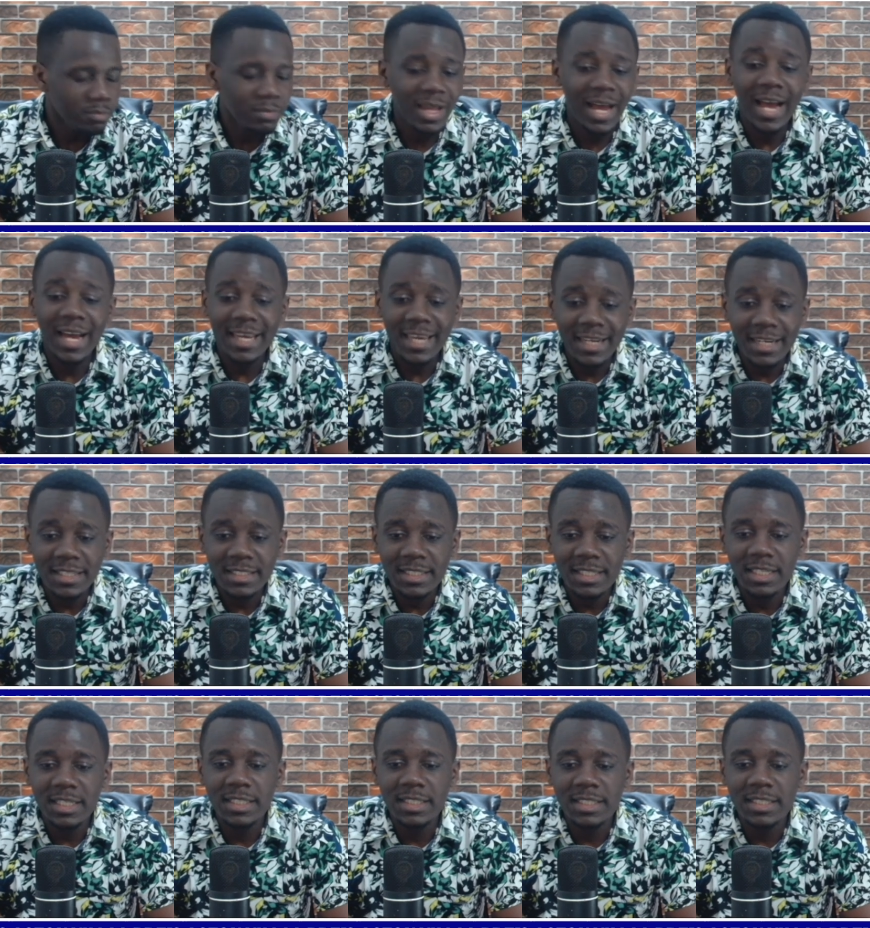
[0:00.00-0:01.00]
against
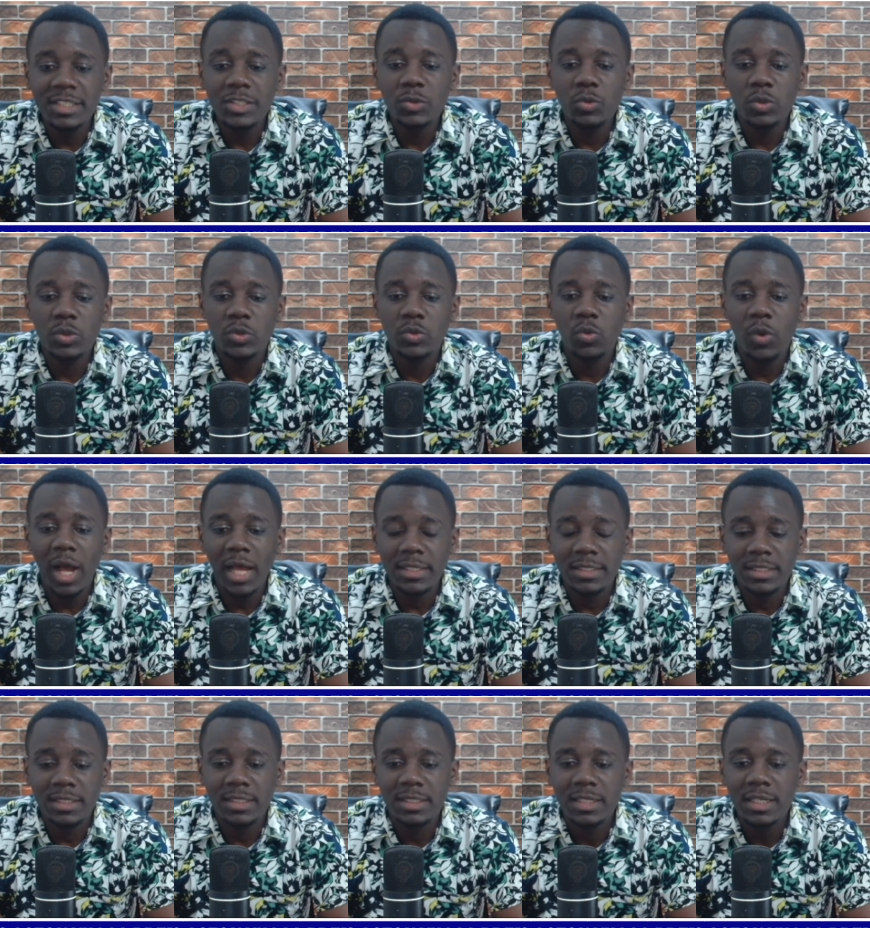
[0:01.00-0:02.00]
Leeds, it was
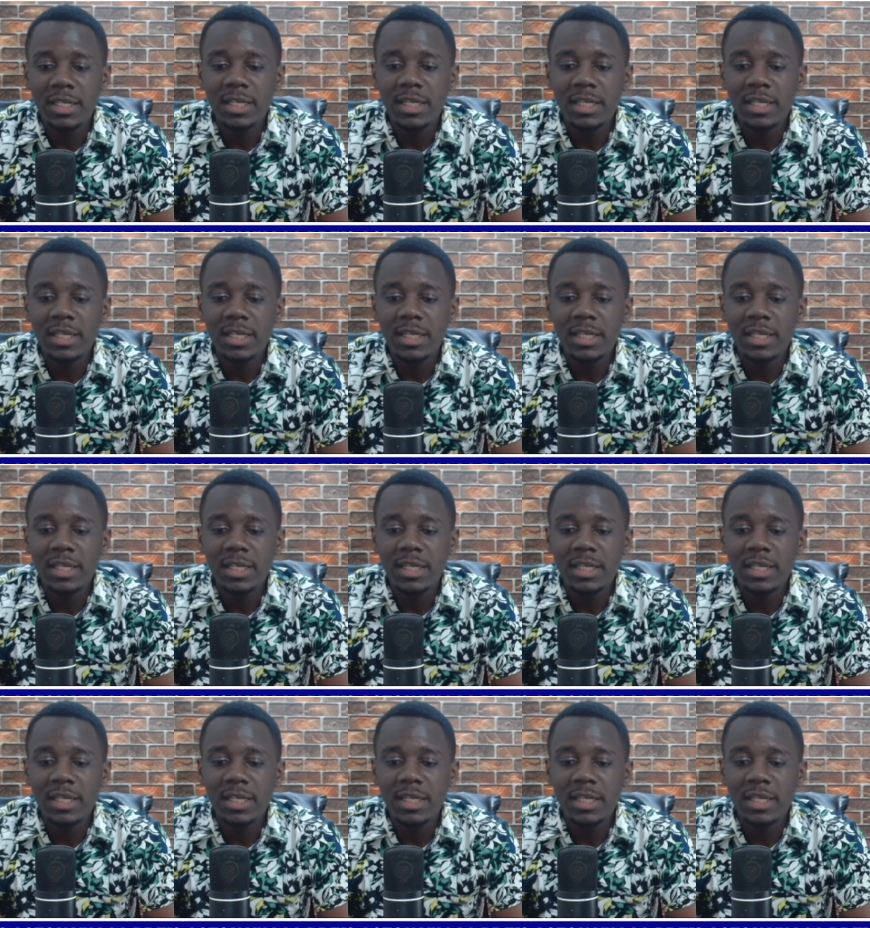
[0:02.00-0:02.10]
worse.